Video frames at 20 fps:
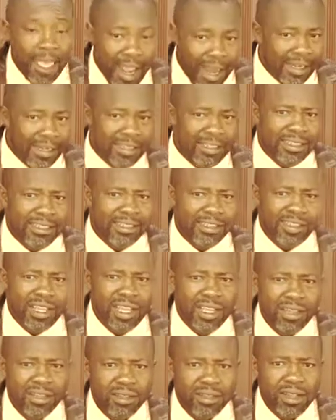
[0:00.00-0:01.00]
And he didn't
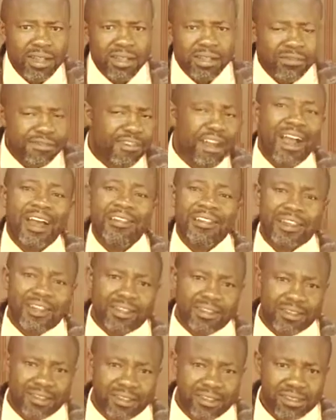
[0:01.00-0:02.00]
say,
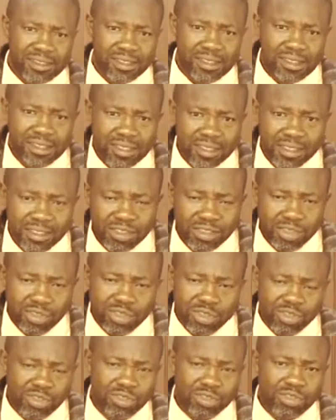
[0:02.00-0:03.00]
Father, do
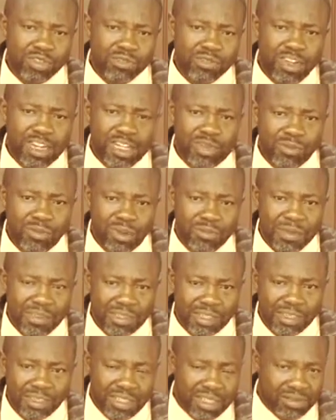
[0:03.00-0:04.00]
you really want me
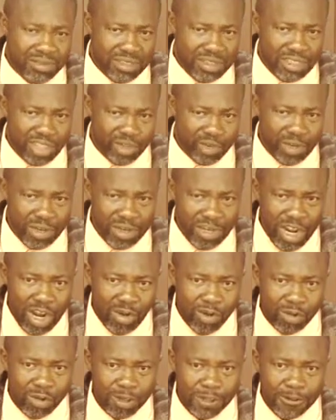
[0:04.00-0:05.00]
to deal with this one
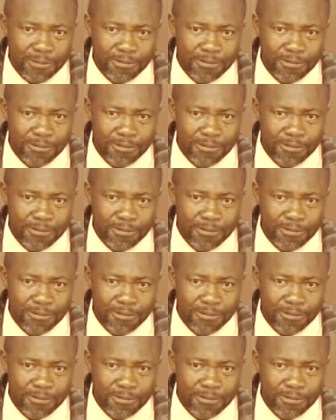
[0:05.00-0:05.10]
now?